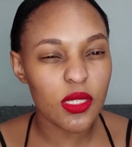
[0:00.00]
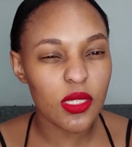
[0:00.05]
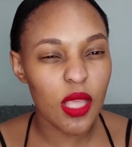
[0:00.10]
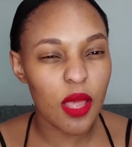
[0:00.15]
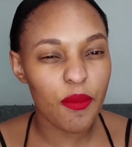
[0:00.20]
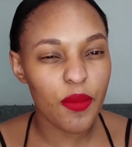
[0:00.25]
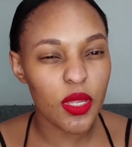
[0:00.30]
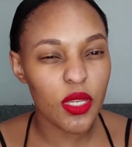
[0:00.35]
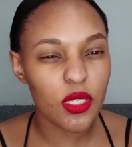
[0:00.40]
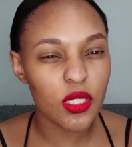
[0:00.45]

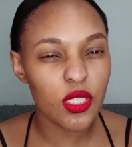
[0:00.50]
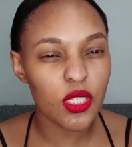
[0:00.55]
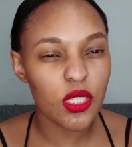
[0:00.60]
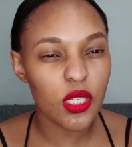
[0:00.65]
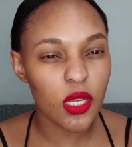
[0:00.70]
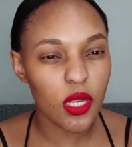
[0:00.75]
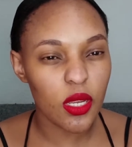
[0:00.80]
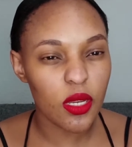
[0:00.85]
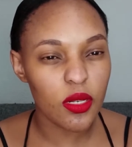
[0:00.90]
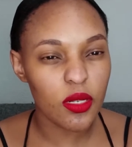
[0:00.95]
some in
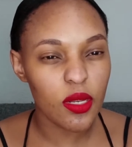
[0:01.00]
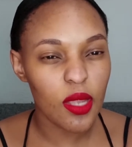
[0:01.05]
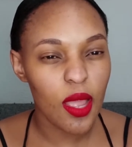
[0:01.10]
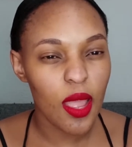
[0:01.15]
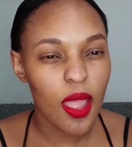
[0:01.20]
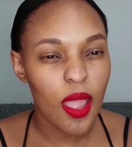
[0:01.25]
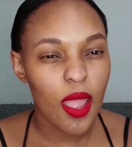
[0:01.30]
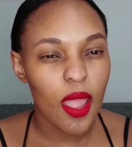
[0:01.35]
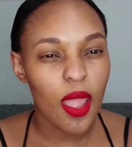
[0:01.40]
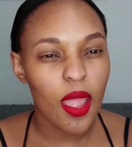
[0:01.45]
SHEIN,
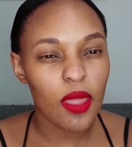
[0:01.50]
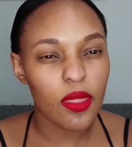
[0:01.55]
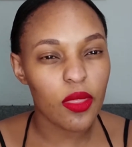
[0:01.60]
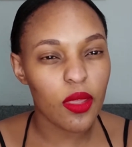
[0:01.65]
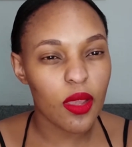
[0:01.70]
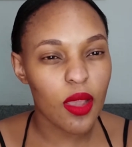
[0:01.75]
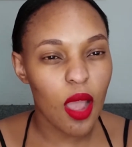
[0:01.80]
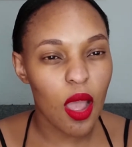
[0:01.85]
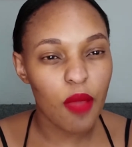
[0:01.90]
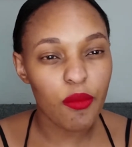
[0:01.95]
and they
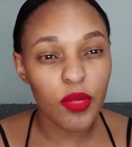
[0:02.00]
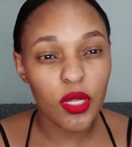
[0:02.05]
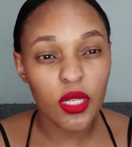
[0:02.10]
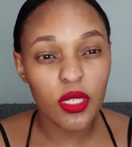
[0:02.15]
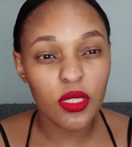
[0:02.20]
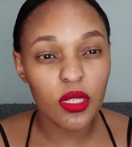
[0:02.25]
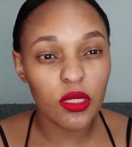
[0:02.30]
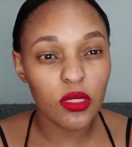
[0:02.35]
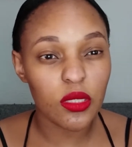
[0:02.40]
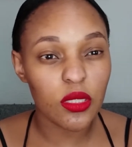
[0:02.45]
come
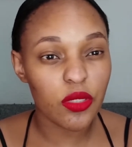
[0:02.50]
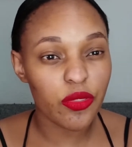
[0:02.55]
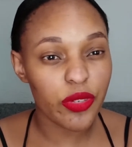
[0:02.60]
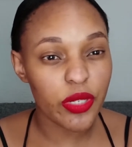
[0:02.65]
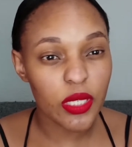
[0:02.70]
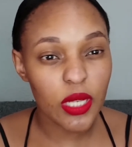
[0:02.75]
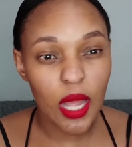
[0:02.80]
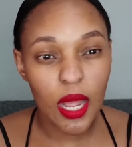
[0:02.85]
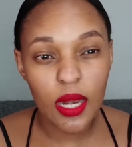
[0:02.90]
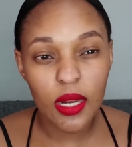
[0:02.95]
in
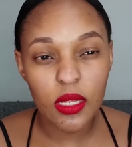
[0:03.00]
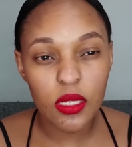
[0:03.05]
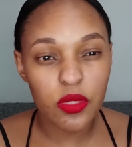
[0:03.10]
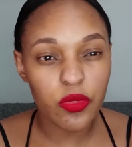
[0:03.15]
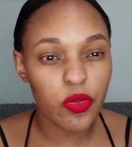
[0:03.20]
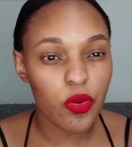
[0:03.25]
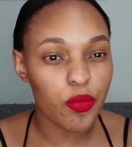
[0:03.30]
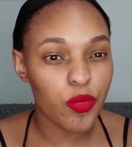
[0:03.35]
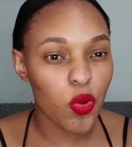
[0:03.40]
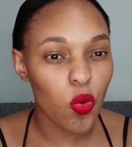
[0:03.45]
different colors,
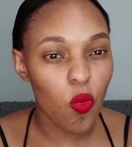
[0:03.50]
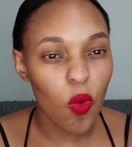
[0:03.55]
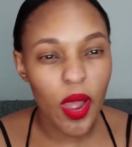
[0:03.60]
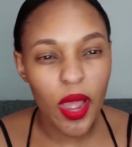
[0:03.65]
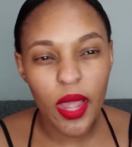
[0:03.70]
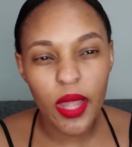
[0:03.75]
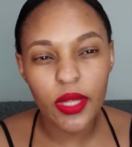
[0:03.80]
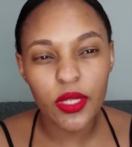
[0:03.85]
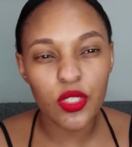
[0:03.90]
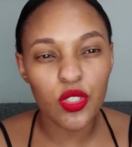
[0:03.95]
from your
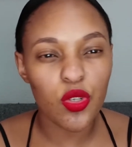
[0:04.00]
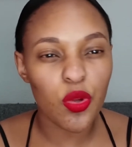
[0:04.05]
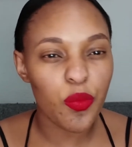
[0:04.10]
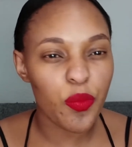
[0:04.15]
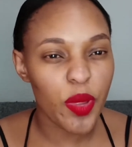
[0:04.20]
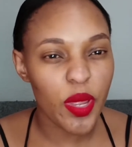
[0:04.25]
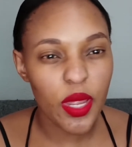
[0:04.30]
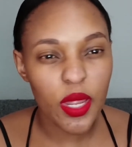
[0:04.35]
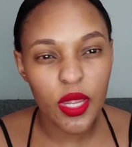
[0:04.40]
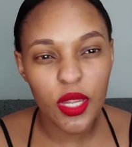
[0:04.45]
white, your
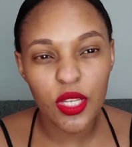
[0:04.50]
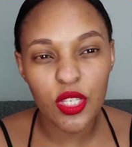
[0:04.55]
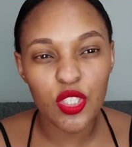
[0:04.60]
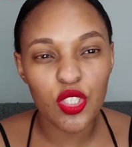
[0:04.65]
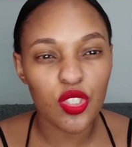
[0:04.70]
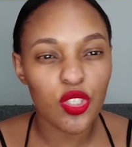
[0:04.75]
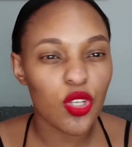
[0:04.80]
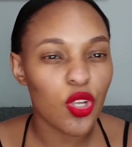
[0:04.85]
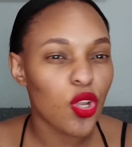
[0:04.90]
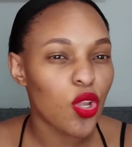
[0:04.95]

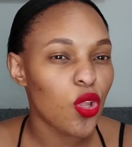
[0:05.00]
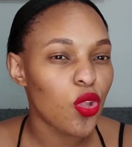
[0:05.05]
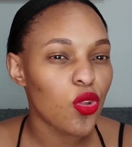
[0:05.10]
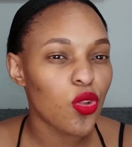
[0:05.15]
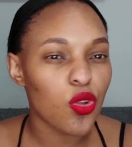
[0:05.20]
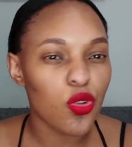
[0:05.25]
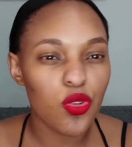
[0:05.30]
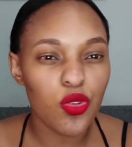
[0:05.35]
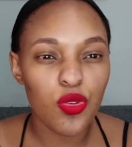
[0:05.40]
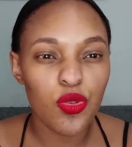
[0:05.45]
beige,
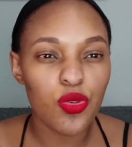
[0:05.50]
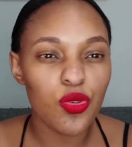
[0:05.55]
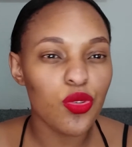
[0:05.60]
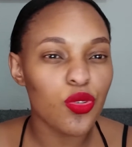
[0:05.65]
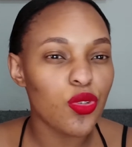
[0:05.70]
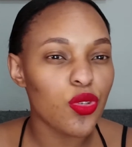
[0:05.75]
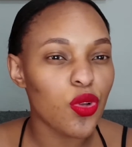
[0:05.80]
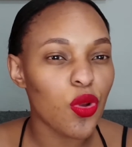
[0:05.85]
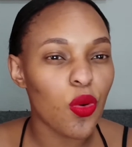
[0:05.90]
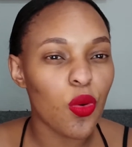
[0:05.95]
your
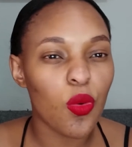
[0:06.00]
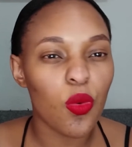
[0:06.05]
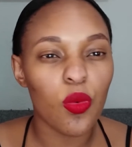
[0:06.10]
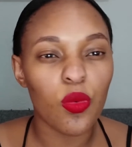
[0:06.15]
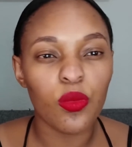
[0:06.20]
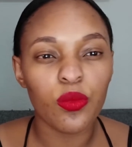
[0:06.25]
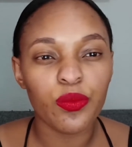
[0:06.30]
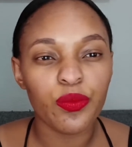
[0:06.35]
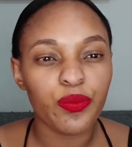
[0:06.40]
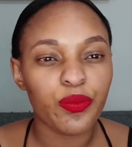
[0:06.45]
nude, your
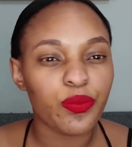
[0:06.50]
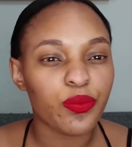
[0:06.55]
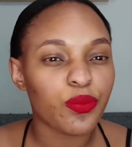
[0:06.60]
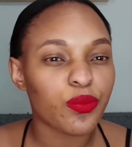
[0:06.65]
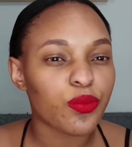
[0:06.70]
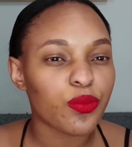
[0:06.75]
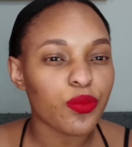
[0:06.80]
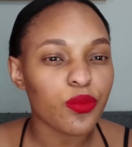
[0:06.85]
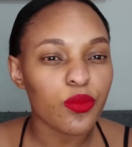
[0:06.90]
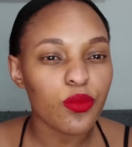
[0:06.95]

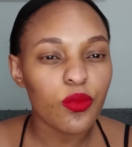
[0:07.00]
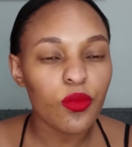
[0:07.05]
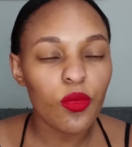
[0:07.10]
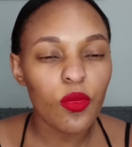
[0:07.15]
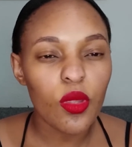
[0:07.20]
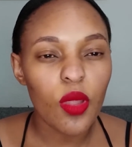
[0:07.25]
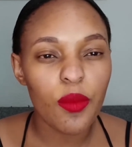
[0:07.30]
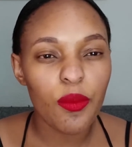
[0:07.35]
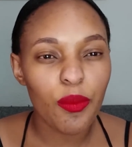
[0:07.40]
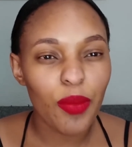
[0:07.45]

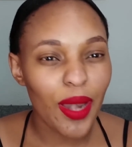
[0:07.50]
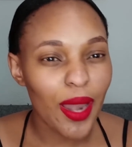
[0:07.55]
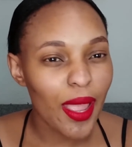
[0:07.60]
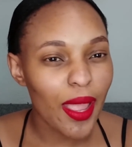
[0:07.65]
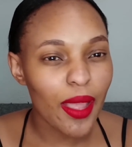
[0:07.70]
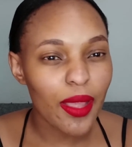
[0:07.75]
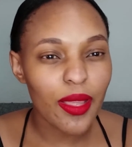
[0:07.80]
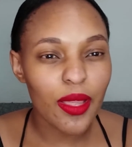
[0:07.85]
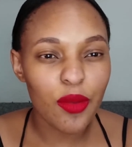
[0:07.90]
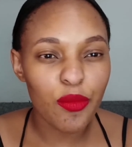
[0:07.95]

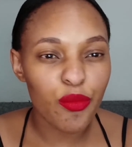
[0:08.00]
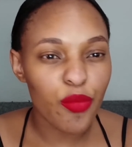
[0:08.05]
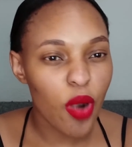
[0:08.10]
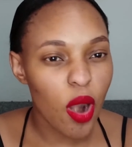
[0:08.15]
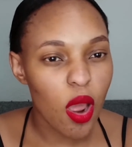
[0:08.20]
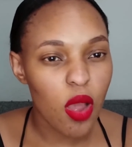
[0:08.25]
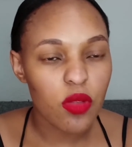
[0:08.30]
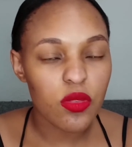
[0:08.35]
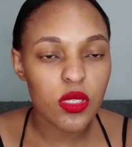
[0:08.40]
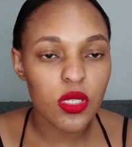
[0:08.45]
black and
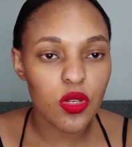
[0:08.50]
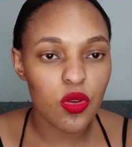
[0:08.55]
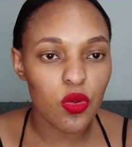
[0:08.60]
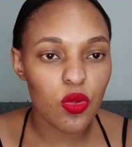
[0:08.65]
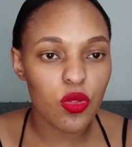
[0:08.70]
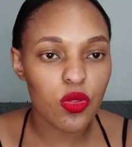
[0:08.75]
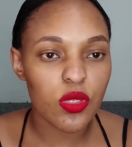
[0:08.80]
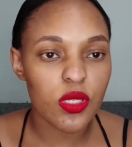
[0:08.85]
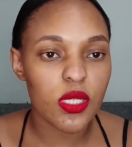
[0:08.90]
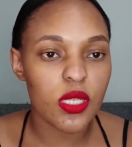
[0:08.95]
browns and all
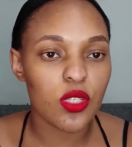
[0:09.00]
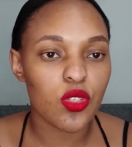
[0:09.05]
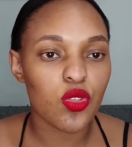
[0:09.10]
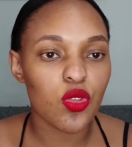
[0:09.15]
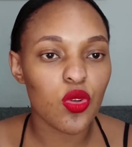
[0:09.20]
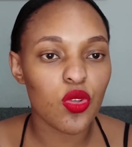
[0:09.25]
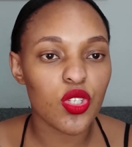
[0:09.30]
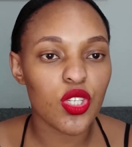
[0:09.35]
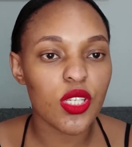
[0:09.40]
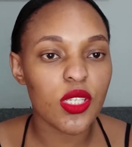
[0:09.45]
those things.
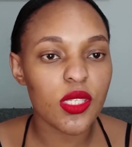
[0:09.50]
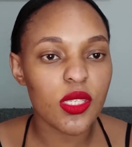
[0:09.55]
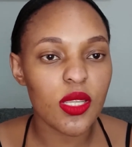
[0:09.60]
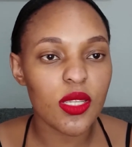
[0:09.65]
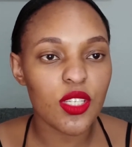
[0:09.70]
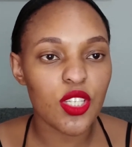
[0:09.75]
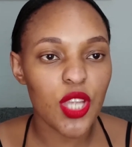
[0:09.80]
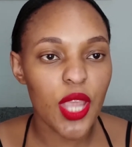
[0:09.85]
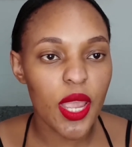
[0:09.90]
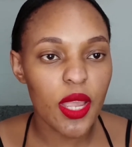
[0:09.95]
So just
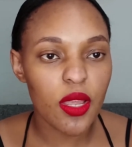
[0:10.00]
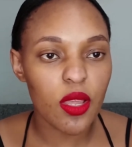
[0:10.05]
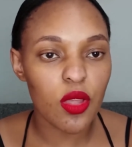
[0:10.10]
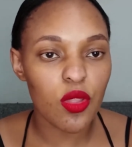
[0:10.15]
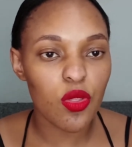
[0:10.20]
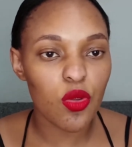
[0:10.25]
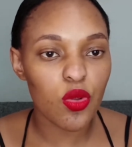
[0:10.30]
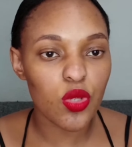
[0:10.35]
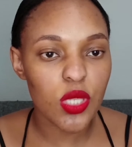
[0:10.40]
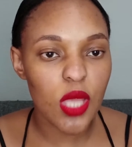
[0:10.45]
check
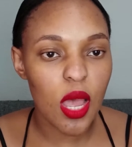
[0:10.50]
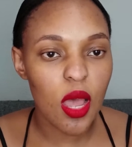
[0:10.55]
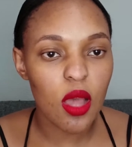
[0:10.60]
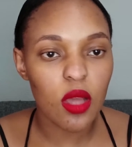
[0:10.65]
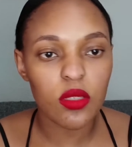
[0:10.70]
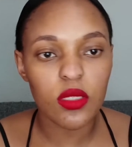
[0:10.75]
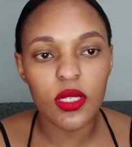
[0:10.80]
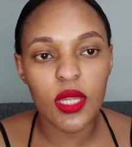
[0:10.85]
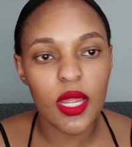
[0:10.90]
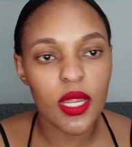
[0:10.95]
those
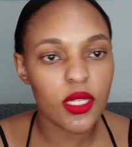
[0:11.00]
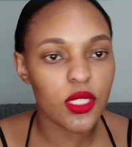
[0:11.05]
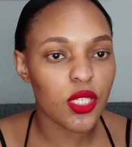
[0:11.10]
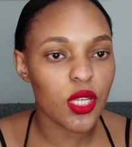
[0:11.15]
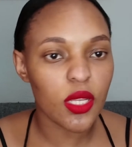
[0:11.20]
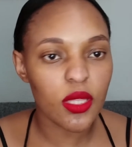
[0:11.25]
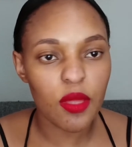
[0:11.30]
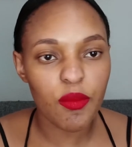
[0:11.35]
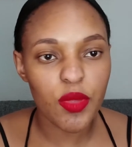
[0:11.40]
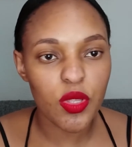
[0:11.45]
out and
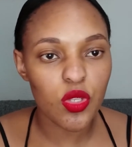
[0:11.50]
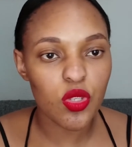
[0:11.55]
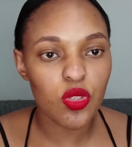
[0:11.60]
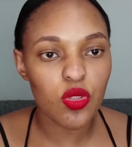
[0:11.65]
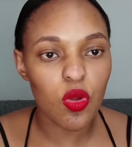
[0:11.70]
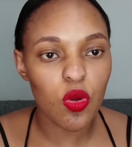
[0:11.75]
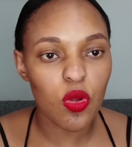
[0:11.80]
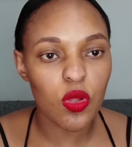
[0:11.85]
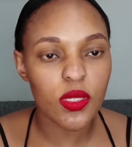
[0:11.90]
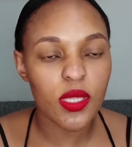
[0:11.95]
check them in
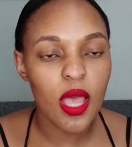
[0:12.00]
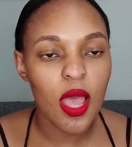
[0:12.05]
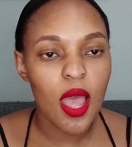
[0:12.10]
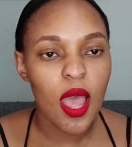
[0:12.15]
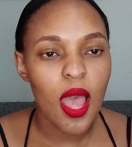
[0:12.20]
stores.